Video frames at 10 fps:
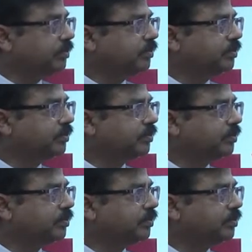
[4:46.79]

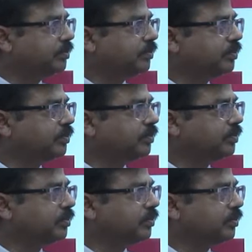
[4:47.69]

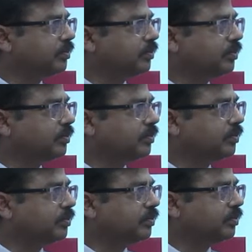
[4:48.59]

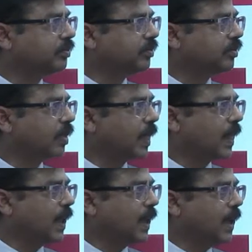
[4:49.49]

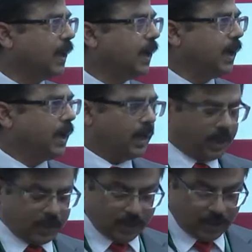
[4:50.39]
(no one is talking)